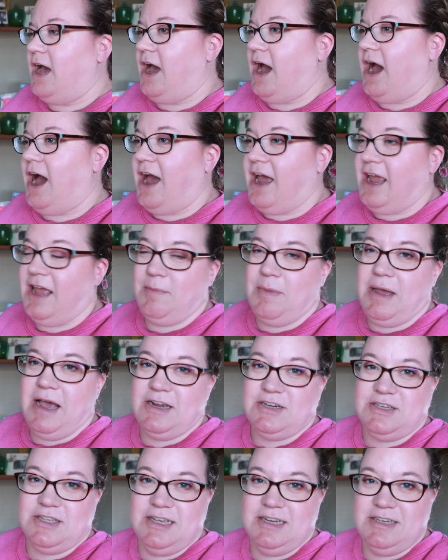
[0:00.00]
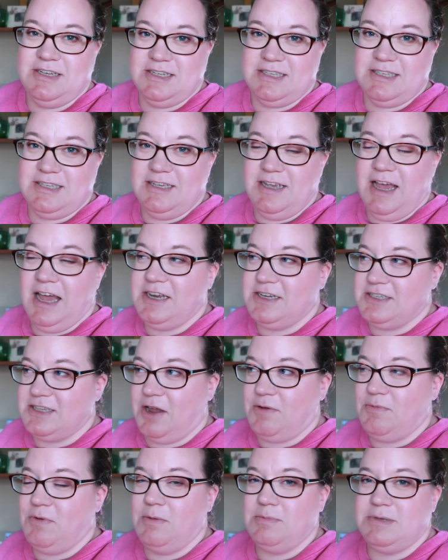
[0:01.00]
I am actually just, I just
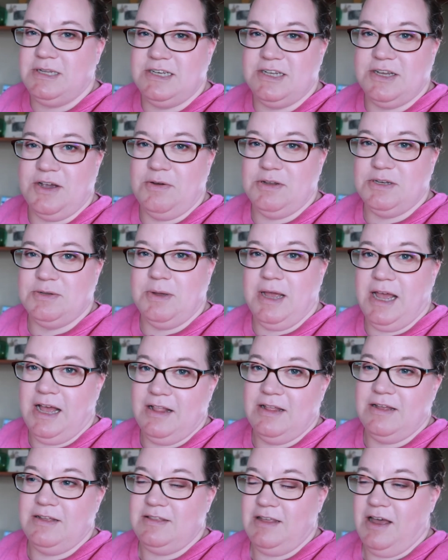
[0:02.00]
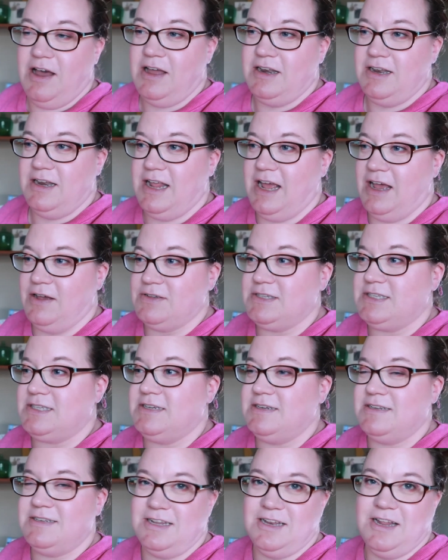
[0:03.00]
got roped into going to a the haunted house
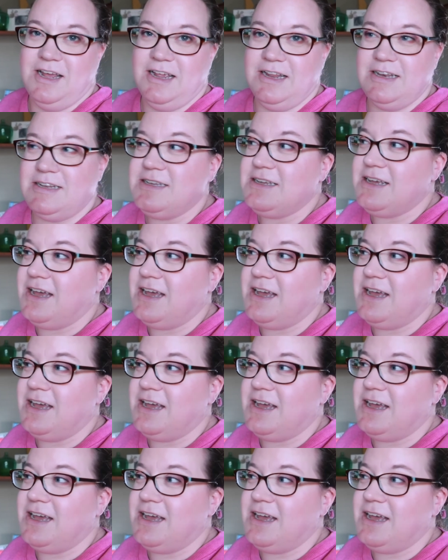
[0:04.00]
tonight.